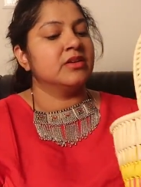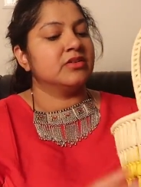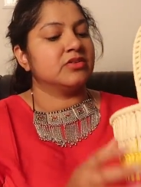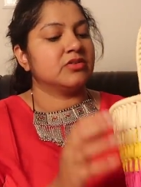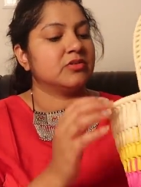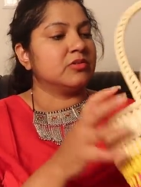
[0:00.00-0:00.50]

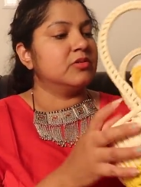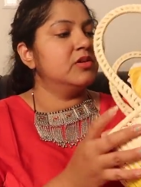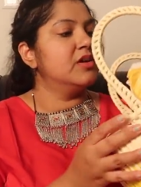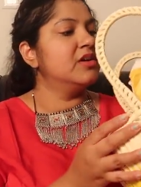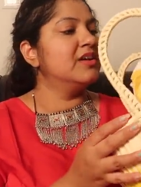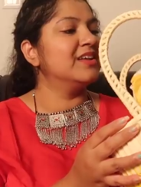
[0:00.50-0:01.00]
So
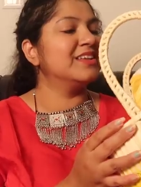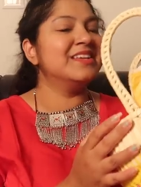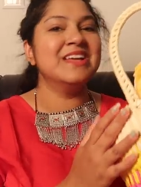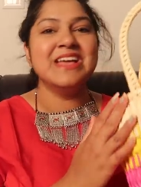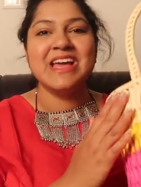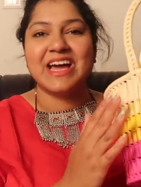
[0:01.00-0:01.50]

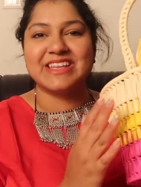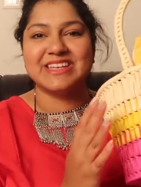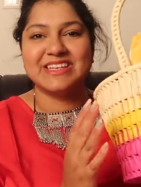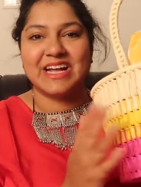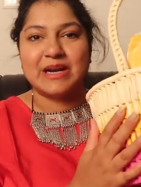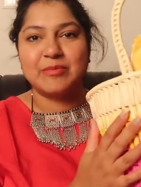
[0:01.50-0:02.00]
I
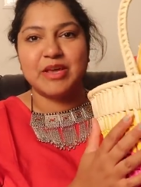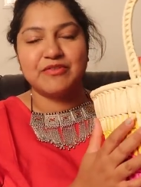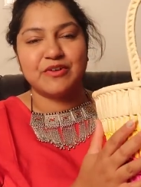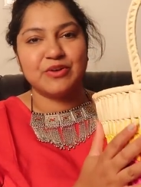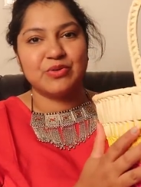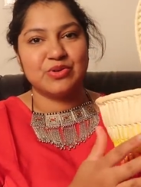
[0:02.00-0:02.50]
think that'll make
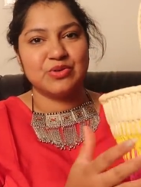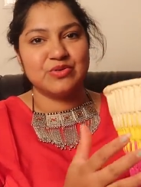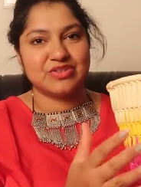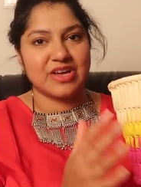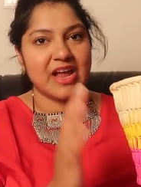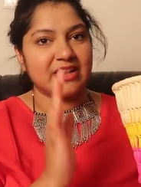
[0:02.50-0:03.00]
for a good
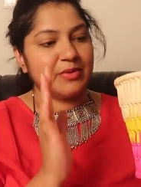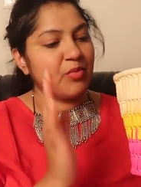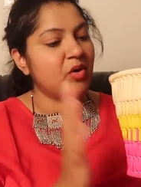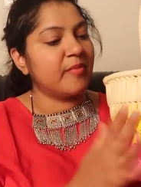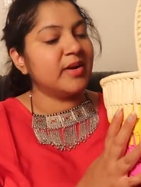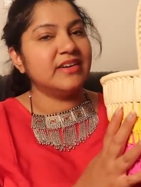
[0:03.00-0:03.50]
use at the
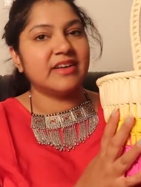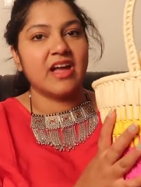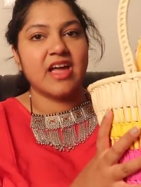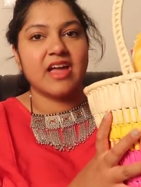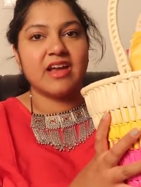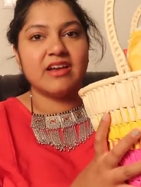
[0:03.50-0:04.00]
moment,
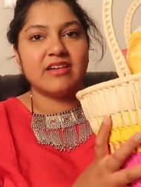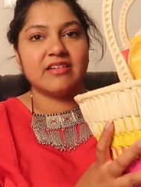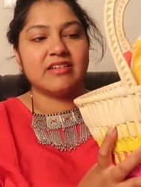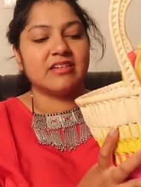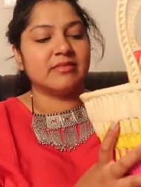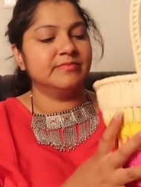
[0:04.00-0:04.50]
and
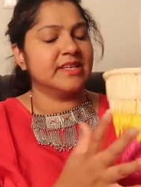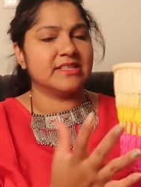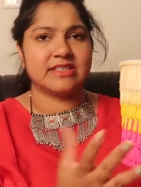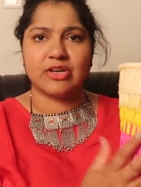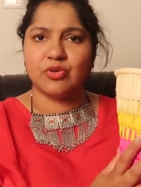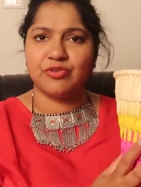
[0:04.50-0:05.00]

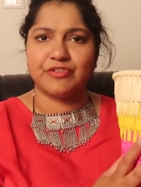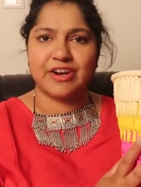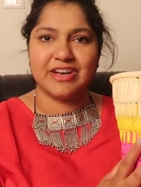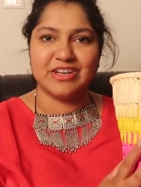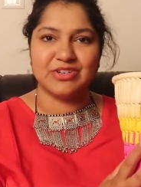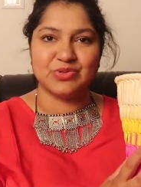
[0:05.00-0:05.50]
it's
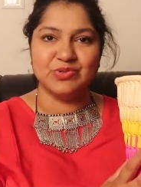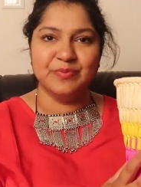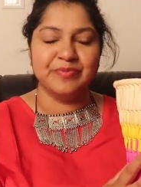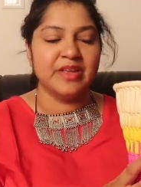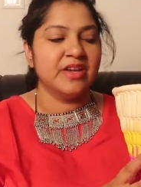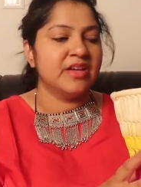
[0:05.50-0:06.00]
eco-friendly too.
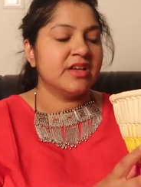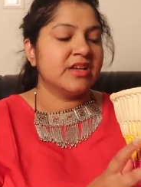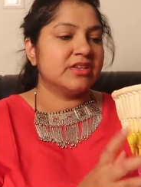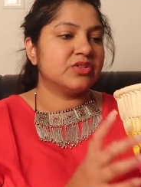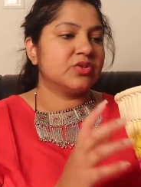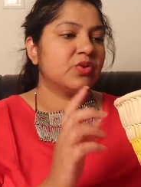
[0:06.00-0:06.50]

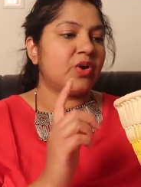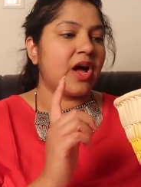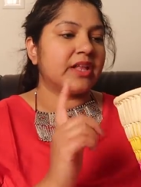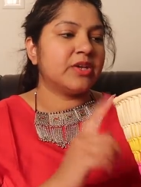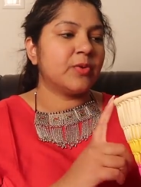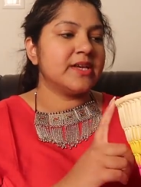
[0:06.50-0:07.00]
So
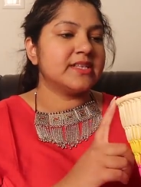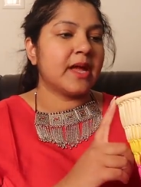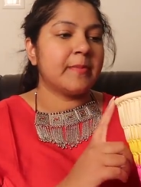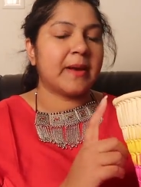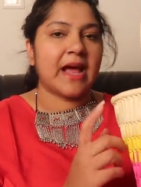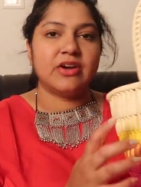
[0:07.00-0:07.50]
otherwise
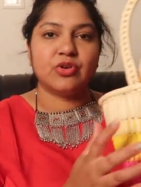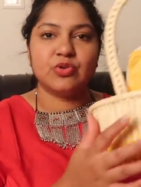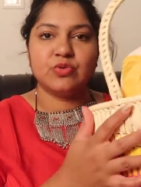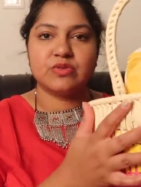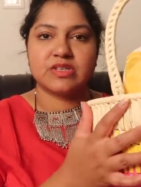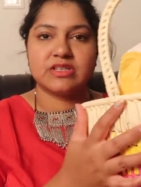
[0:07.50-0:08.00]
I plan to
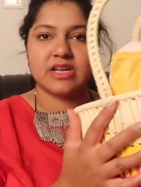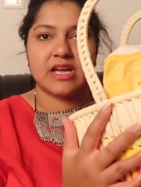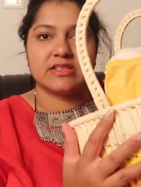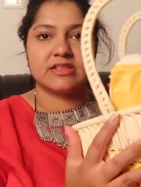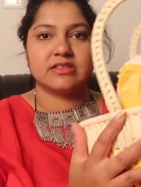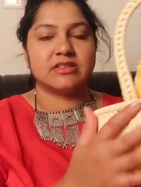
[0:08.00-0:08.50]
use it
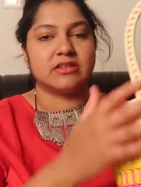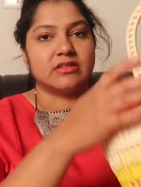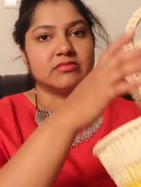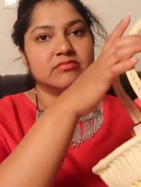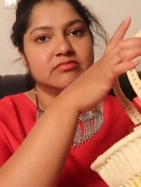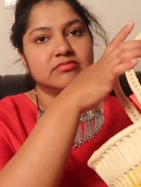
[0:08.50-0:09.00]
as
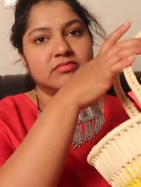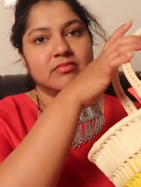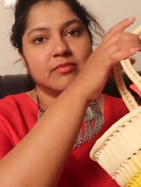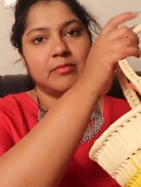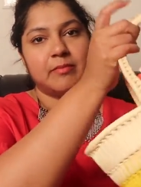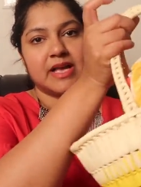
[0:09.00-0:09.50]
a
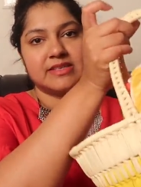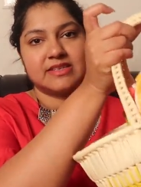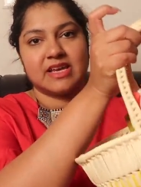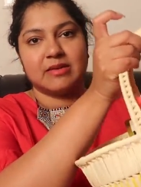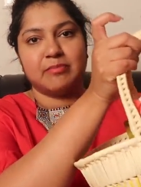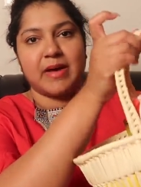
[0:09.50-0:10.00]

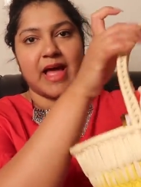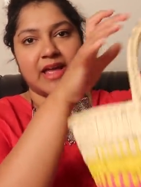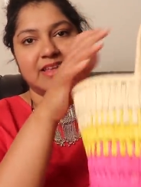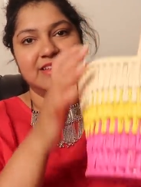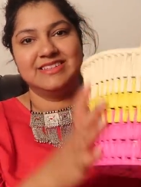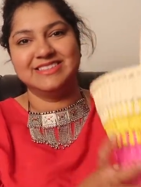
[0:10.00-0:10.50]
basket
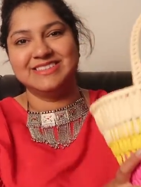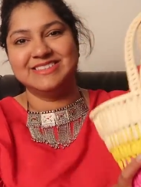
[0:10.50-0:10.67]
bag.